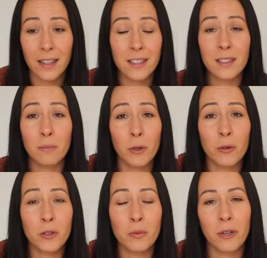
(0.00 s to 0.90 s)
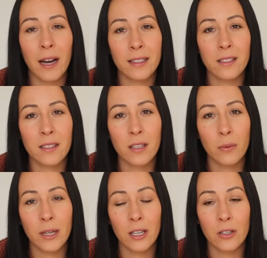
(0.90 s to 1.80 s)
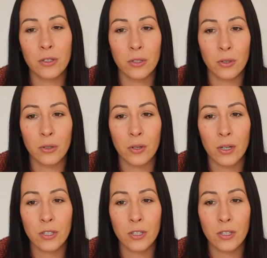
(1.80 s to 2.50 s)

spiritual practice that we can do.